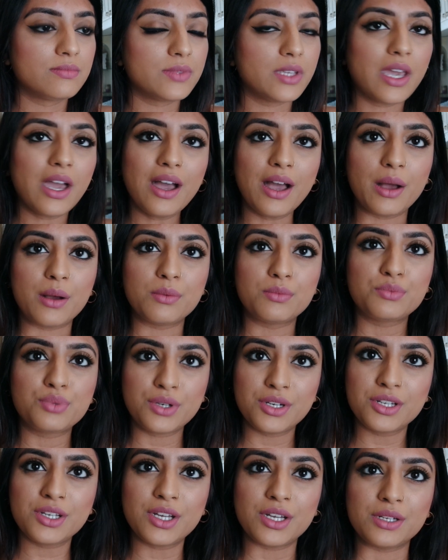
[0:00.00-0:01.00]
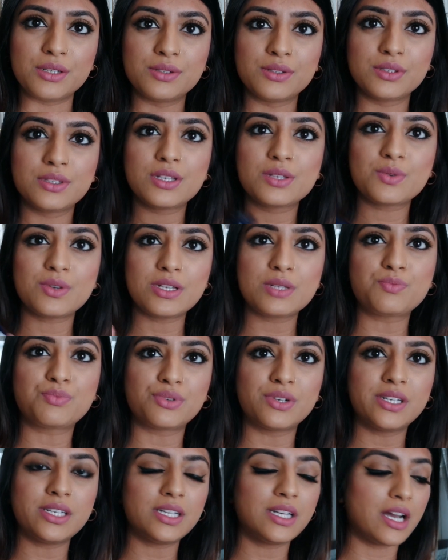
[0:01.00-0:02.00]
yeah, pretty good. This one is
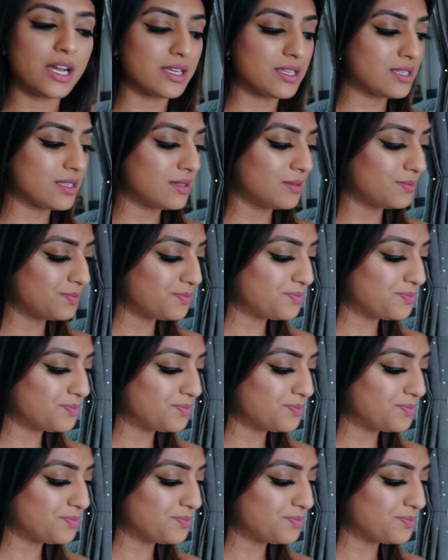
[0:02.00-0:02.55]
pretty nice.